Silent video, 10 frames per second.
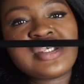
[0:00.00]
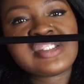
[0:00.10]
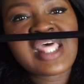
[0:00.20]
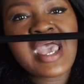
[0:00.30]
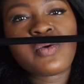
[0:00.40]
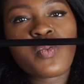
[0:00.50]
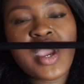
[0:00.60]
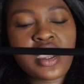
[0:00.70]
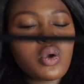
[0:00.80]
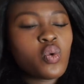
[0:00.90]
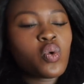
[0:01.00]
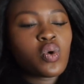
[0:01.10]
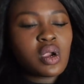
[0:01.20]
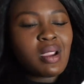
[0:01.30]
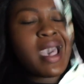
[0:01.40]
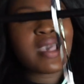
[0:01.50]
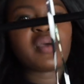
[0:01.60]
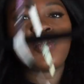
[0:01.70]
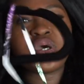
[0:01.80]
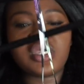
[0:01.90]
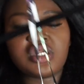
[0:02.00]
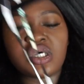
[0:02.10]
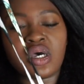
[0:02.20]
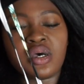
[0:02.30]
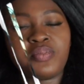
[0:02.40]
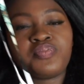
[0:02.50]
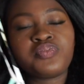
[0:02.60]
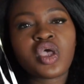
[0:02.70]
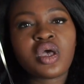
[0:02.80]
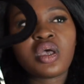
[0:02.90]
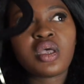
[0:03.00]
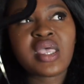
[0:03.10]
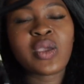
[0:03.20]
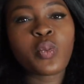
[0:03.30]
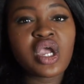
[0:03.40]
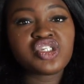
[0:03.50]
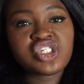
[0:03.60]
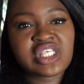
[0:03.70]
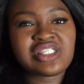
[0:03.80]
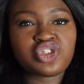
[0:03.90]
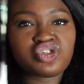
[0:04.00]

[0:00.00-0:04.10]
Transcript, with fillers: this that way or I would um, and wear it just as a